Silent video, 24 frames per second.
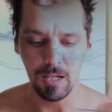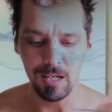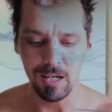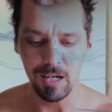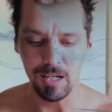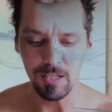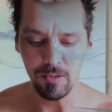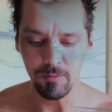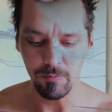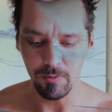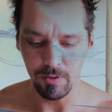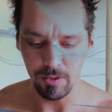
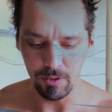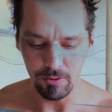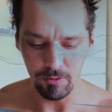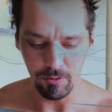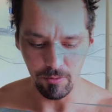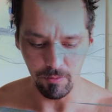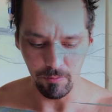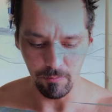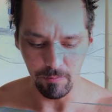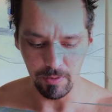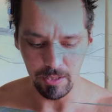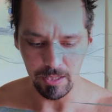of want to
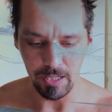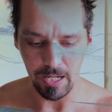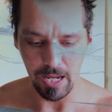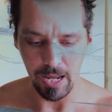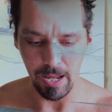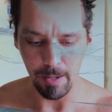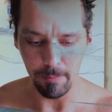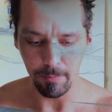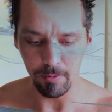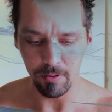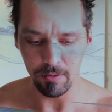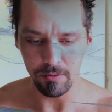do a
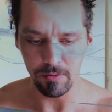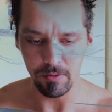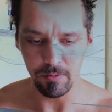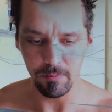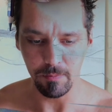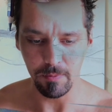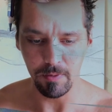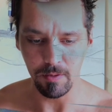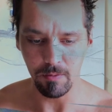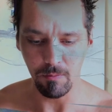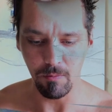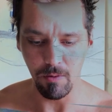recap because it's
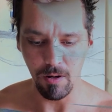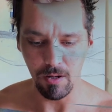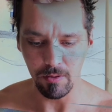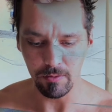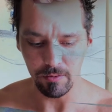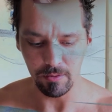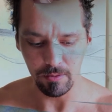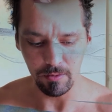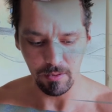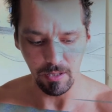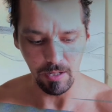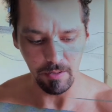been a while
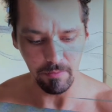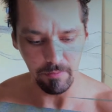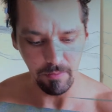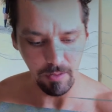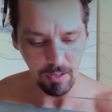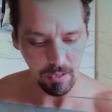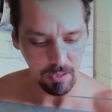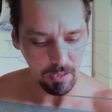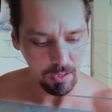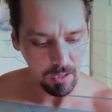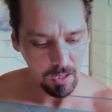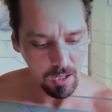since I
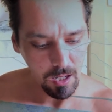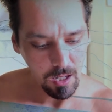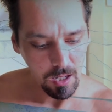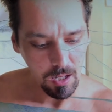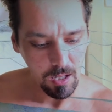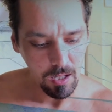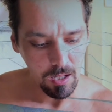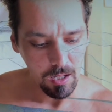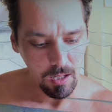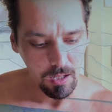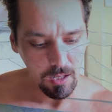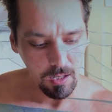read,
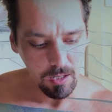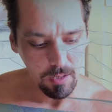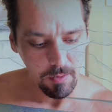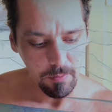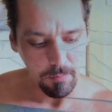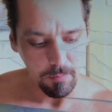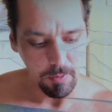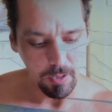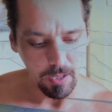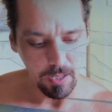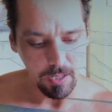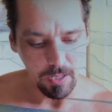
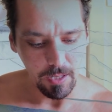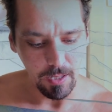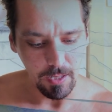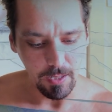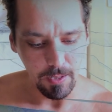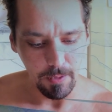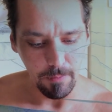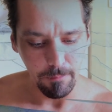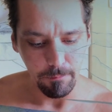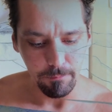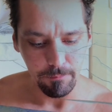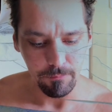
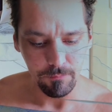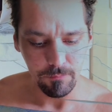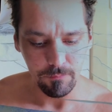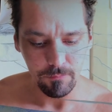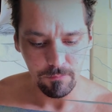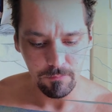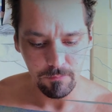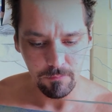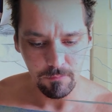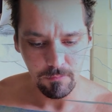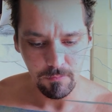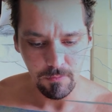but
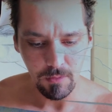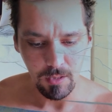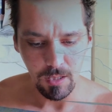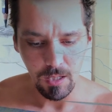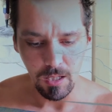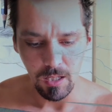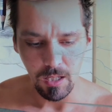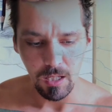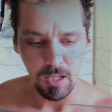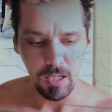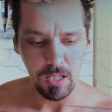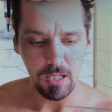
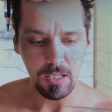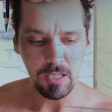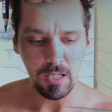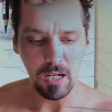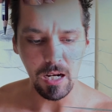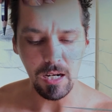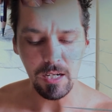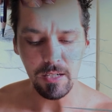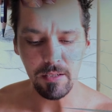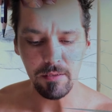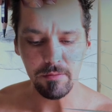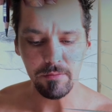he's
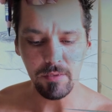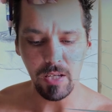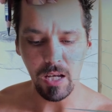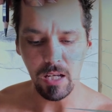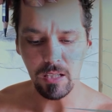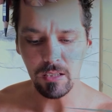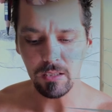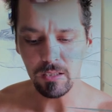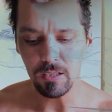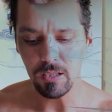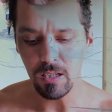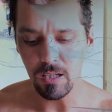kind of
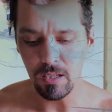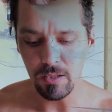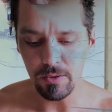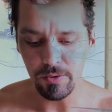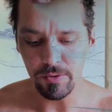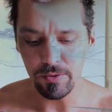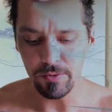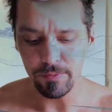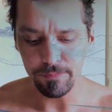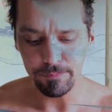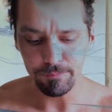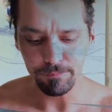telling
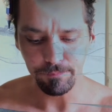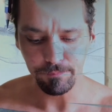us